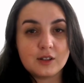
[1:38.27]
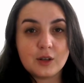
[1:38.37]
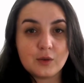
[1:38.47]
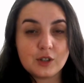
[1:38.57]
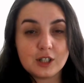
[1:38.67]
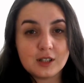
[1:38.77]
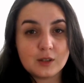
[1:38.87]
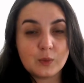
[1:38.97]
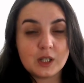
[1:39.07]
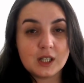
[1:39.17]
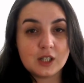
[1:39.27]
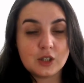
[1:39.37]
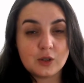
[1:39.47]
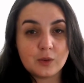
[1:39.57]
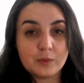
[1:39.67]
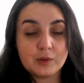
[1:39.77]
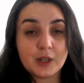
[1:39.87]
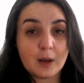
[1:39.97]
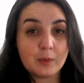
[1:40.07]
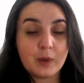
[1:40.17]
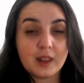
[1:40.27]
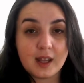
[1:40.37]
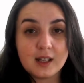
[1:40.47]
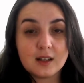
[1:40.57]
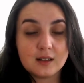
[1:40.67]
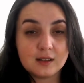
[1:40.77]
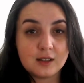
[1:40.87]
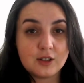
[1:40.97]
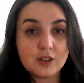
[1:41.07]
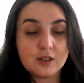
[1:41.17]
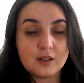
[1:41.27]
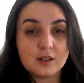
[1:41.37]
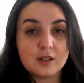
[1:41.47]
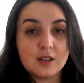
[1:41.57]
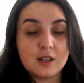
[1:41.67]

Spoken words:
So she is willing to put up with any conditions